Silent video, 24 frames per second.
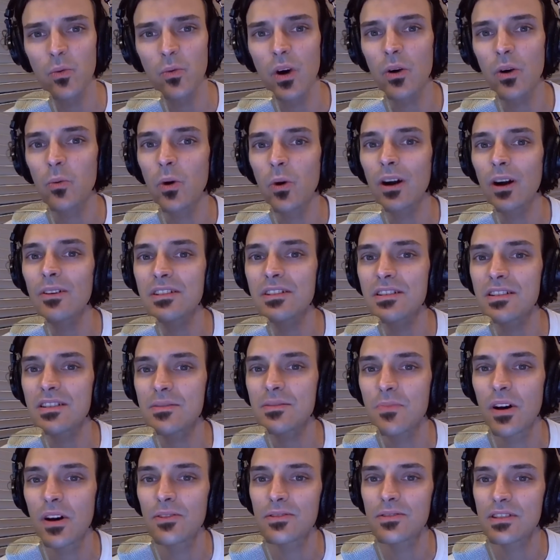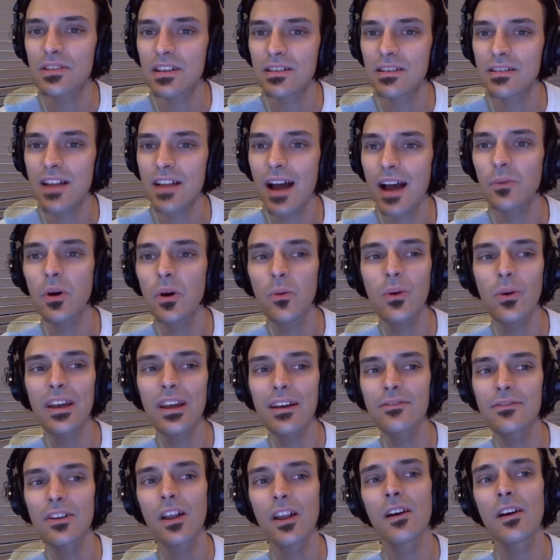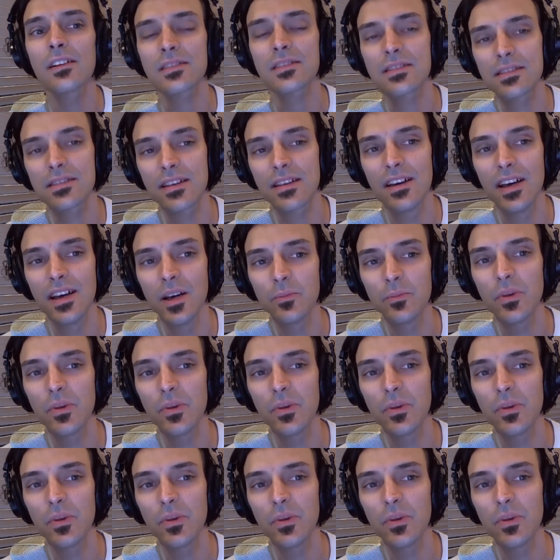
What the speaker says: what worries us most is not what we have lost,